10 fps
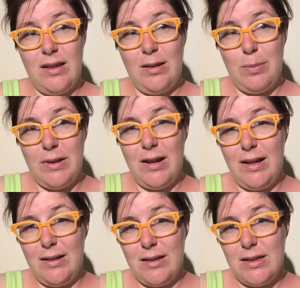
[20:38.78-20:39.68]
like,
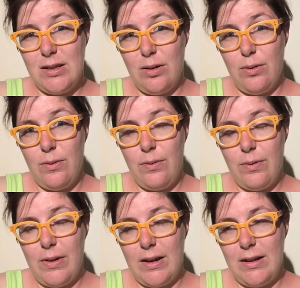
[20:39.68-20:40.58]
behind the stove
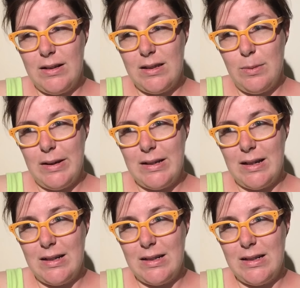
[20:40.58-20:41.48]
that needs to be
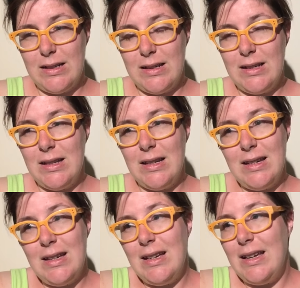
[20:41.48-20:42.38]
attended.
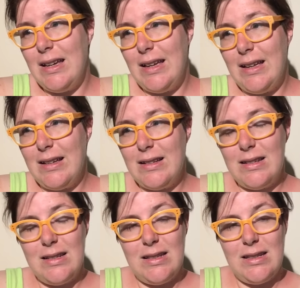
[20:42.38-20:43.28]

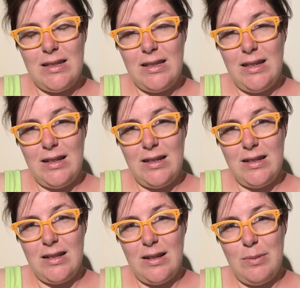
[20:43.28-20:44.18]
And,
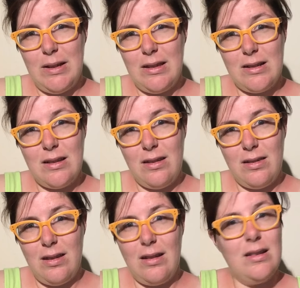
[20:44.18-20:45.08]
yeah, I mean, there's other
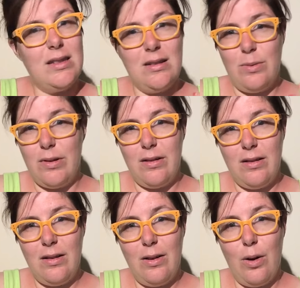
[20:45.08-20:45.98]
things I don't want to
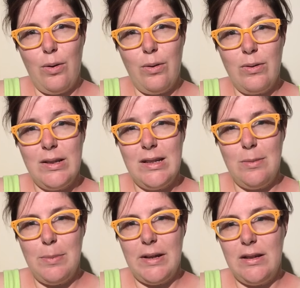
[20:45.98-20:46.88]
go
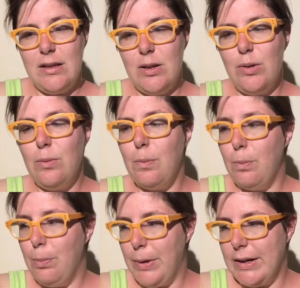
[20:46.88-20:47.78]
deep into,
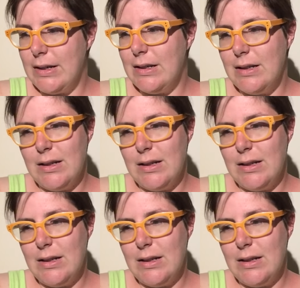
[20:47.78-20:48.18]
but,